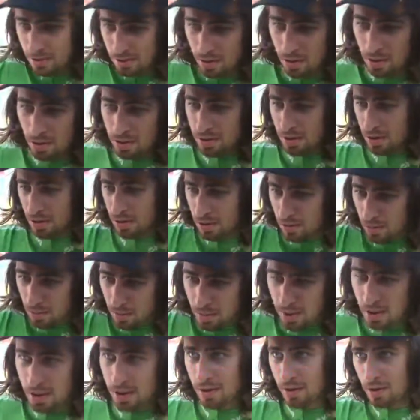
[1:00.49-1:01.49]
all the group,
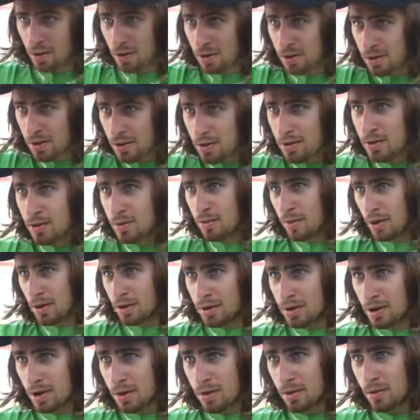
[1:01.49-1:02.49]
uh, all the group, all
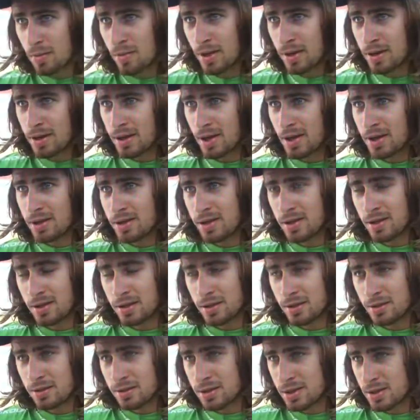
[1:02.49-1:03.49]
the group, and then
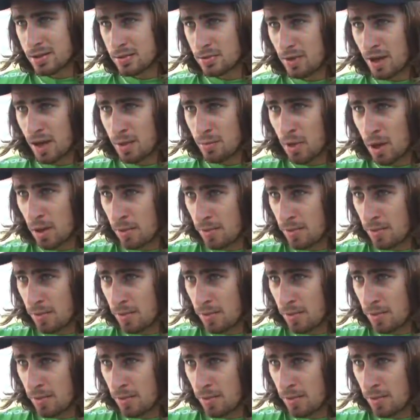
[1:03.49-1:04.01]
in just one